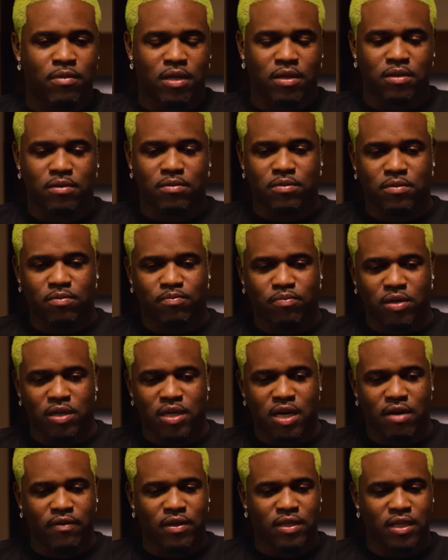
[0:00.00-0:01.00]
and put
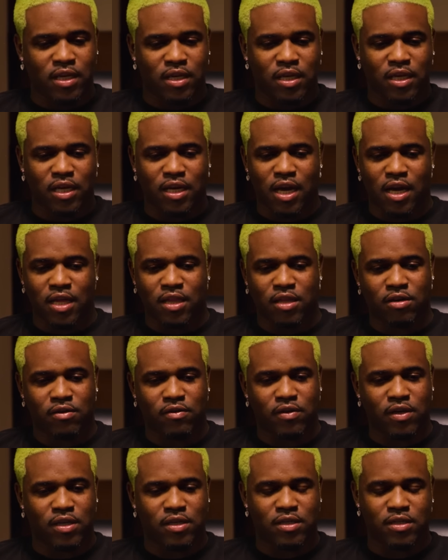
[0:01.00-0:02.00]
everything
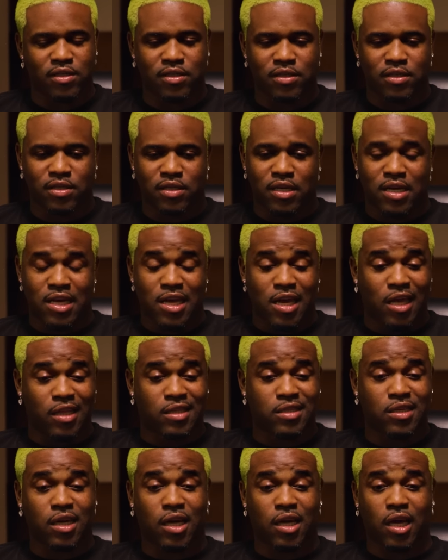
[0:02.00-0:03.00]
together, and it
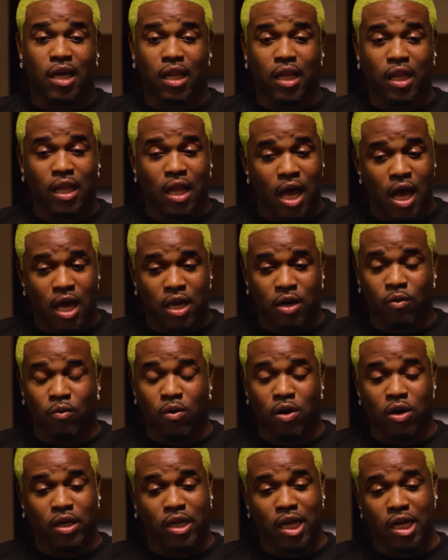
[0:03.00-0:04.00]
took a lot of
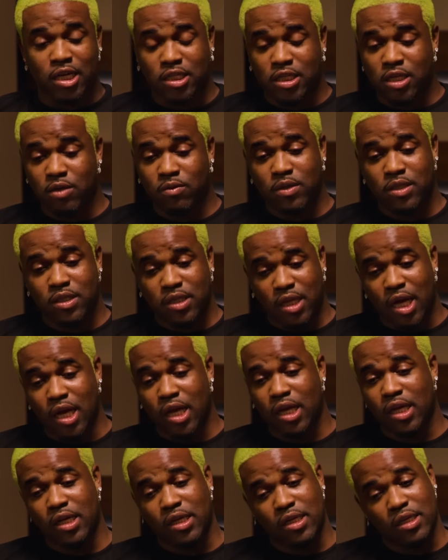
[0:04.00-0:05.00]
work. That shit was
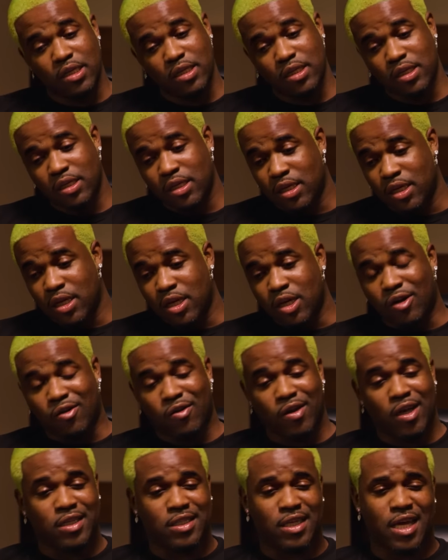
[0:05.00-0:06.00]
like
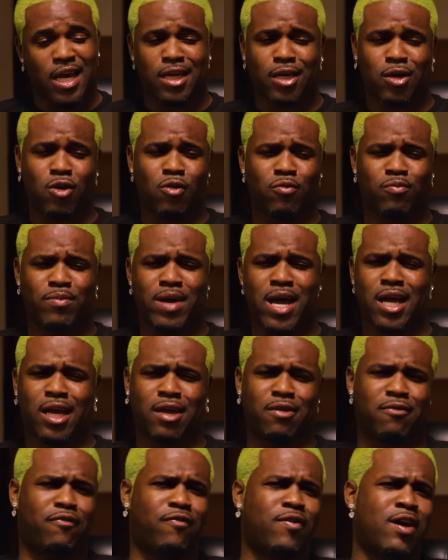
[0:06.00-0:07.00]
crazy. I had to go back
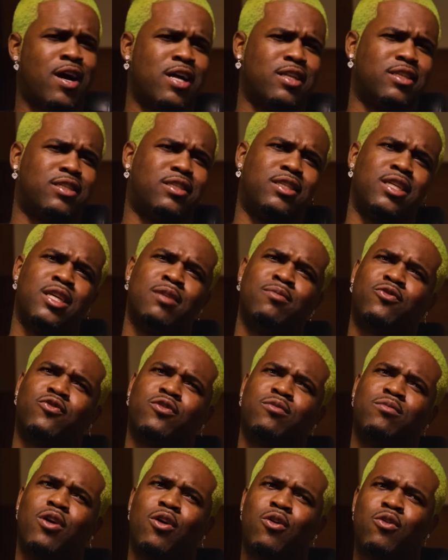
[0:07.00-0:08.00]
and find stems
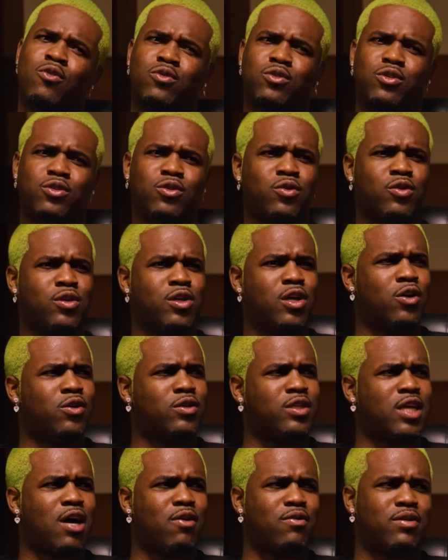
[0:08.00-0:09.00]
from old
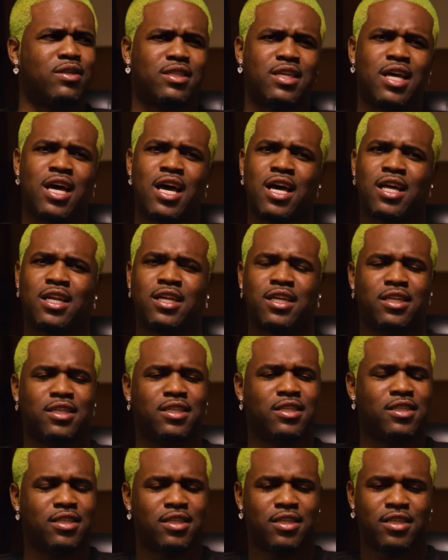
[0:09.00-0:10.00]
studios I was at, and
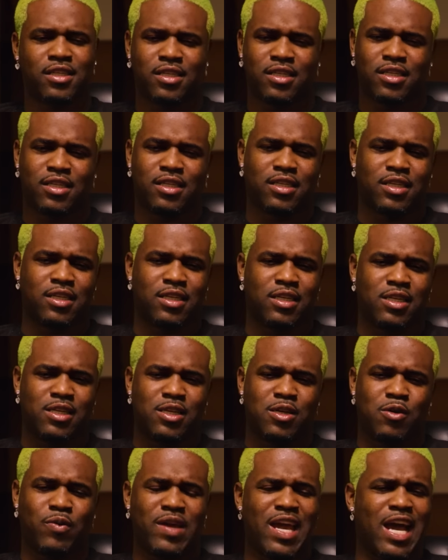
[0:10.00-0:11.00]

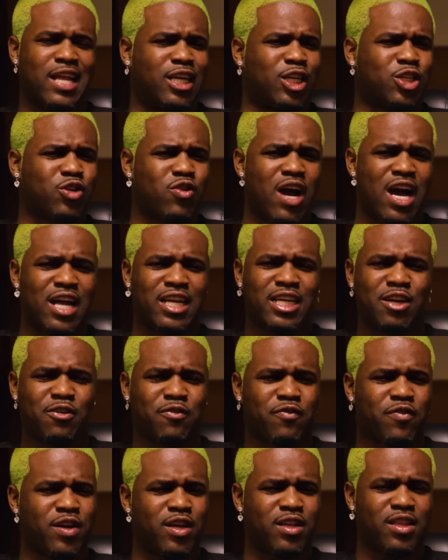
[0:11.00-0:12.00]
we had to try
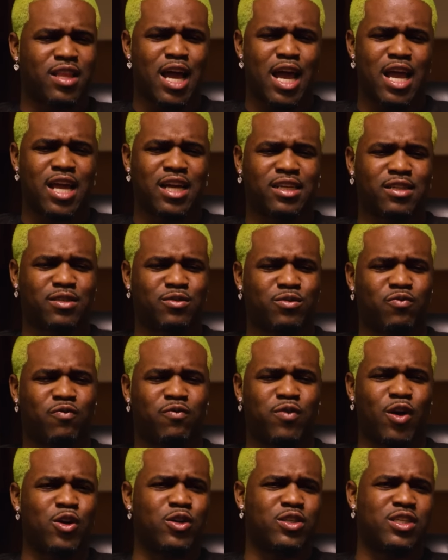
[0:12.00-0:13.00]
different like
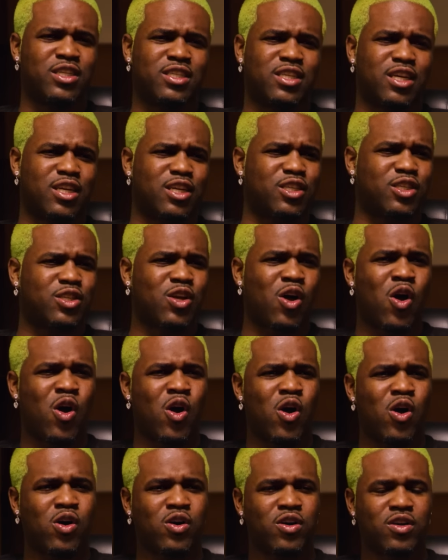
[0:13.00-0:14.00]
versions of the
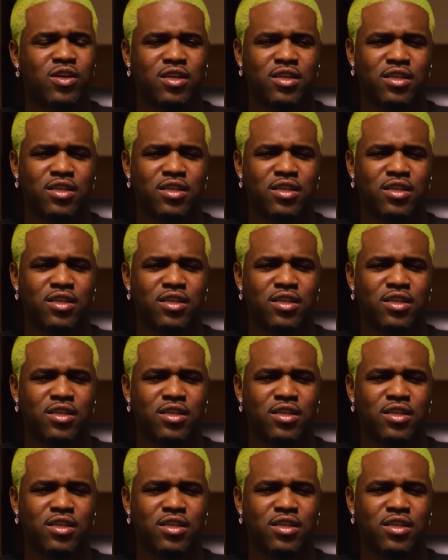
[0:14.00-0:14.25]
song.